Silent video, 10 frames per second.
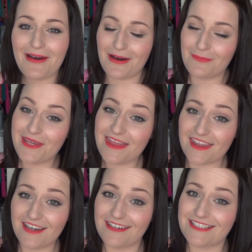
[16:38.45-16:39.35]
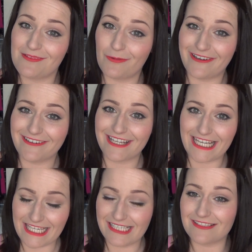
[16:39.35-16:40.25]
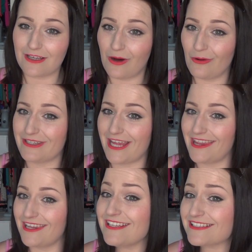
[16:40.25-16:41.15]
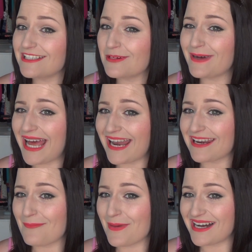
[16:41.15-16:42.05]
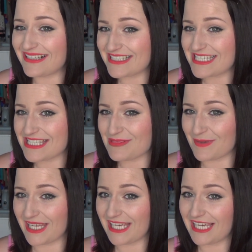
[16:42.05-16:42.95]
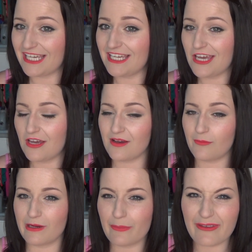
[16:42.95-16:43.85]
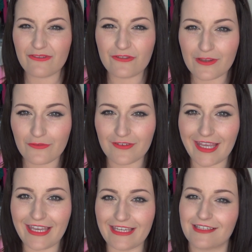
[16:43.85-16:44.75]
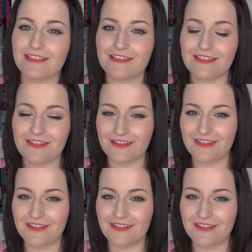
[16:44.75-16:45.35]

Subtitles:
I'll be 31 years old, and this little man behind me will be 15.